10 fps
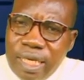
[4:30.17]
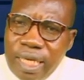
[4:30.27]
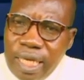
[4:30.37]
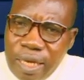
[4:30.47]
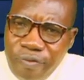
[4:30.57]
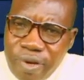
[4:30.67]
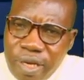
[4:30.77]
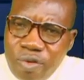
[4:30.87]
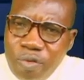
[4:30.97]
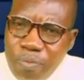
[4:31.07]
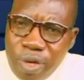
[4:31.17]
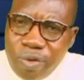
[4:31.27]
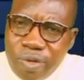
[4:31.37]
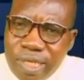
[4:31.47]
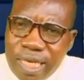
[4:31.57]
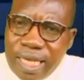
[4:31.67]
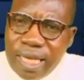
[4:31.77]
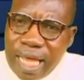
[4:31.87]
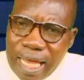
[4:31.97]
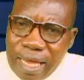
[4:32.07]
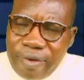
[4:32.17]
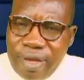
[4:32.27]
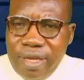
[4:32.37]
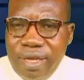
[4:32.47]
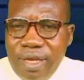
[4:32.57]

the evening to make you still angry.